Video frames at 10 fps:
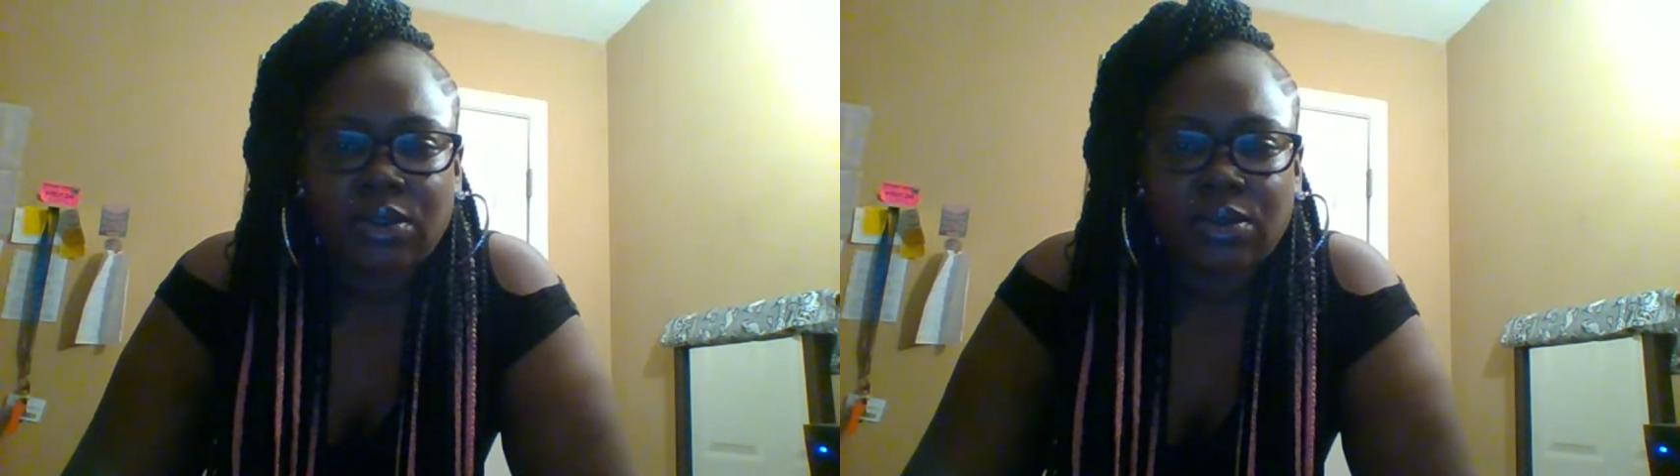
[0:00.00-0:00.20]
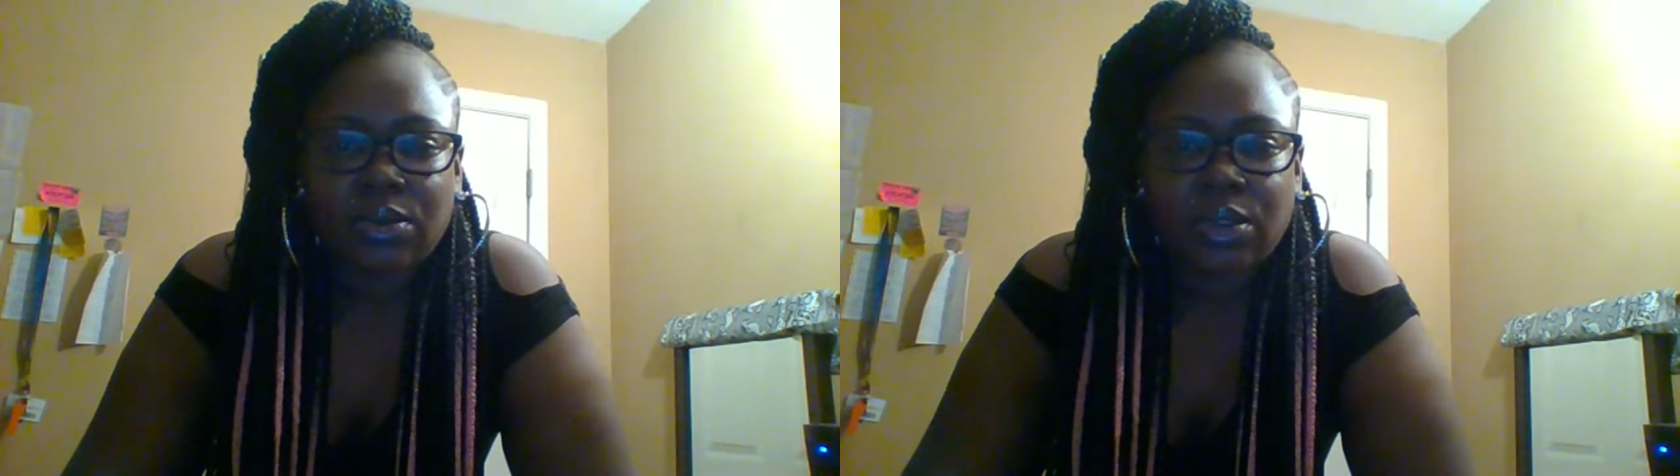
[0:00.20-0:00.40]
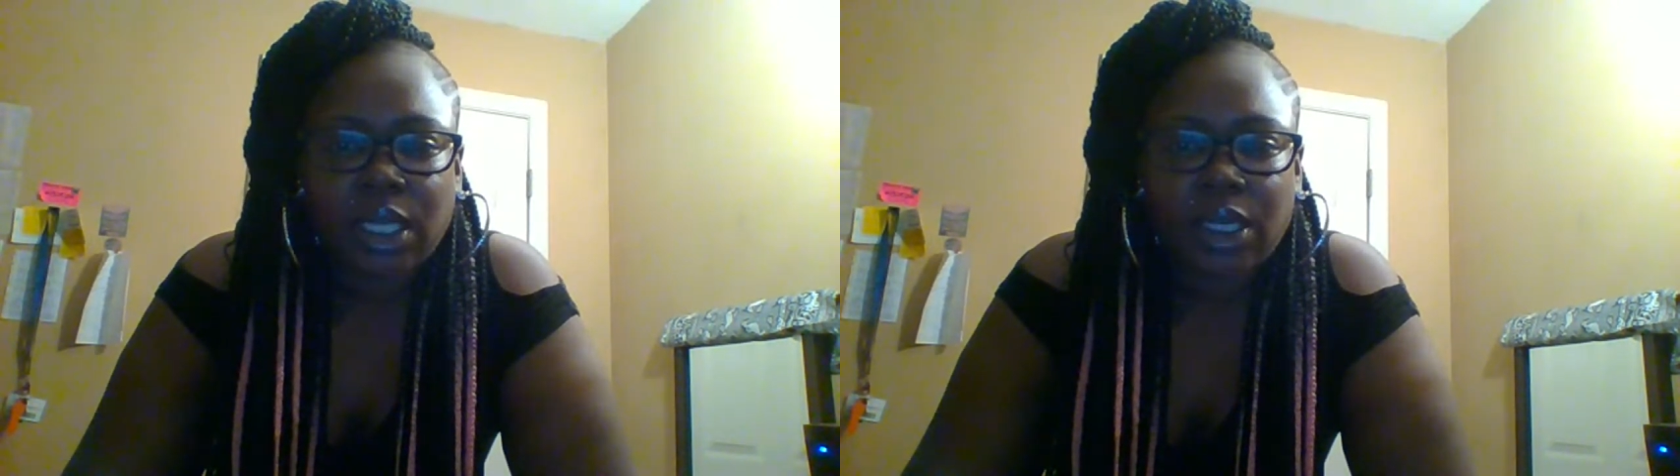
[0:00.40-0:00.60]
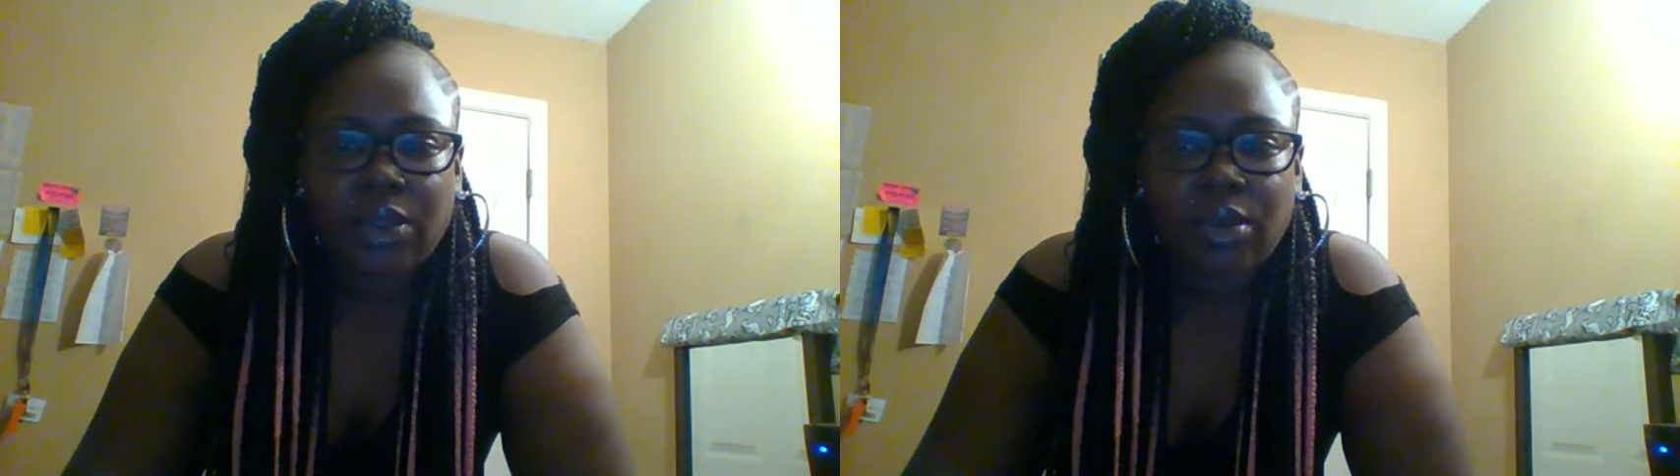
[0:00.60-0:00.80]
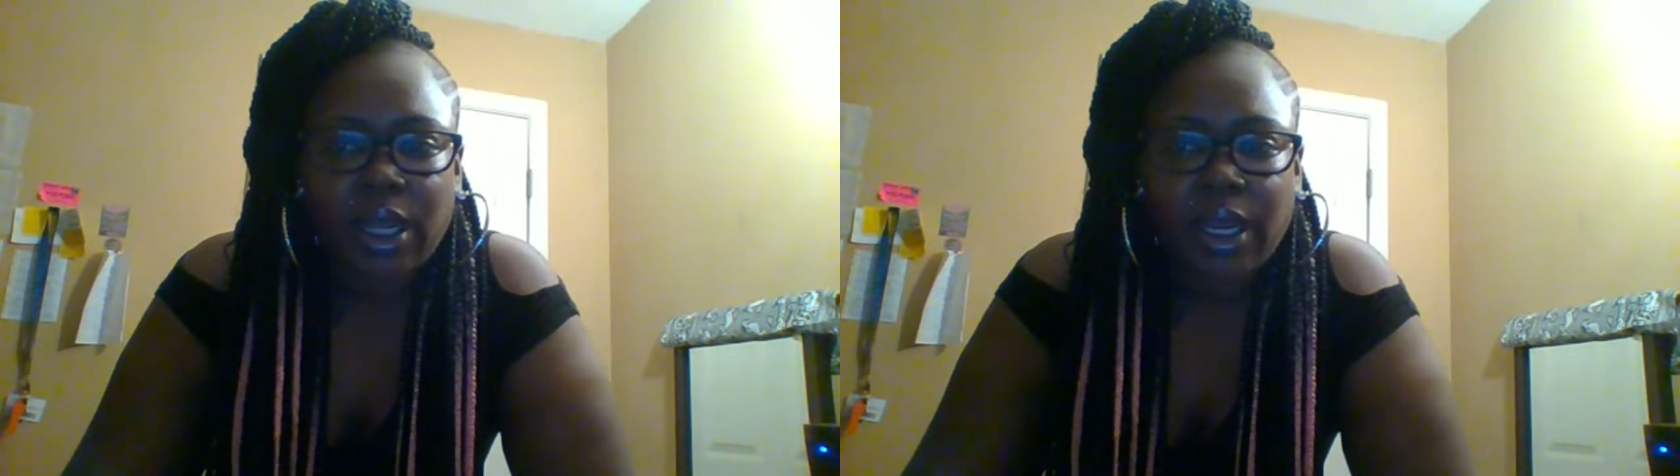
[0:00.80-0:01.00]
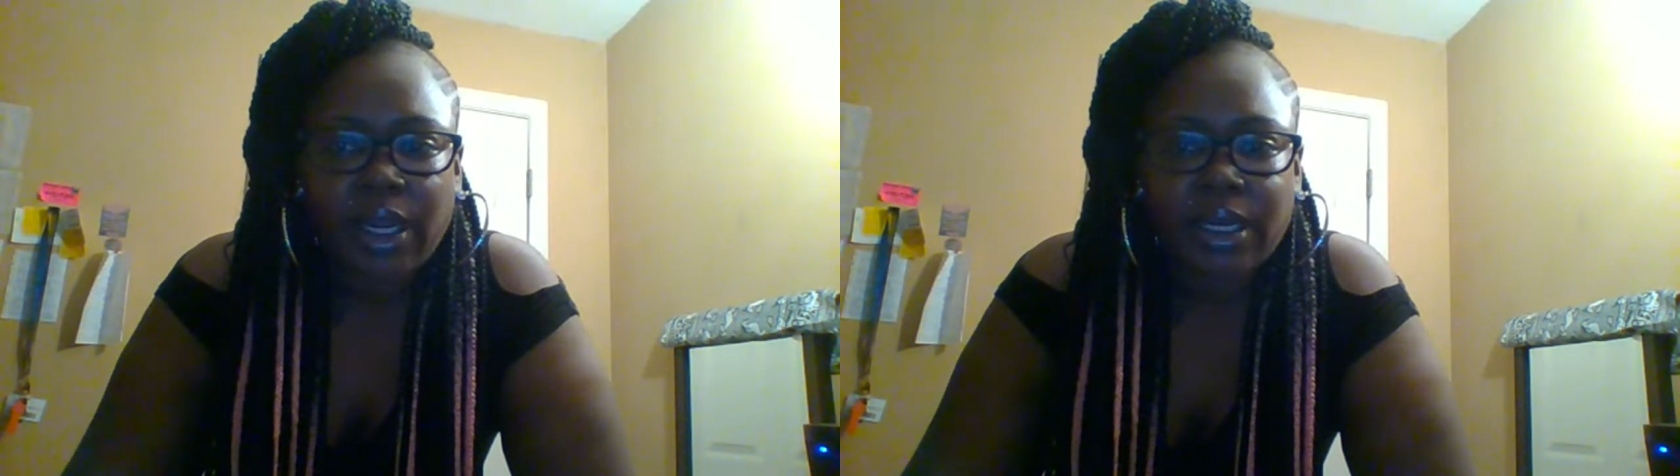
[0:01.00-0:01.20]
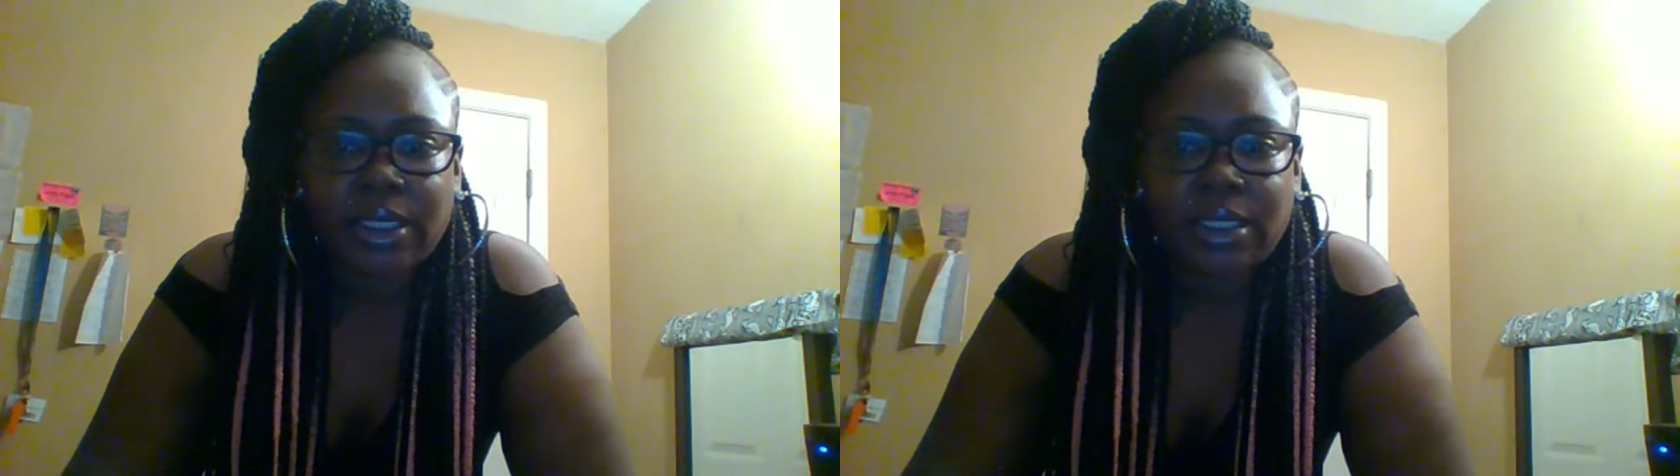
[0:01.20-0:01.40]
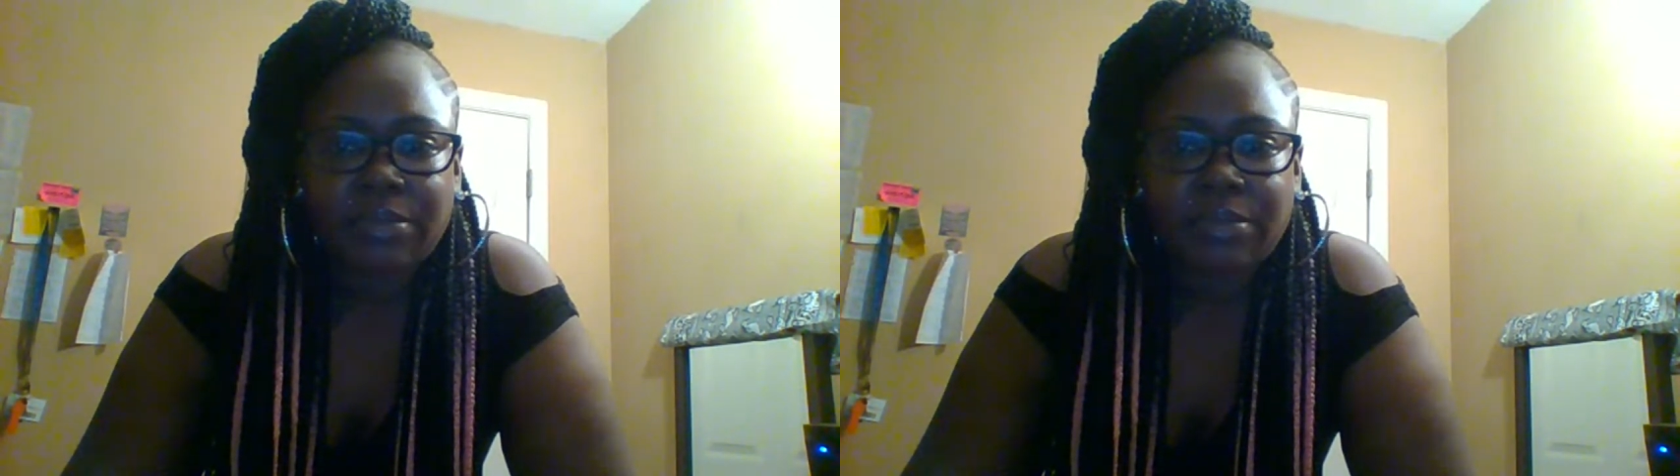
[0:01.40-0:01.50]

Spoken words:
to say to you guys.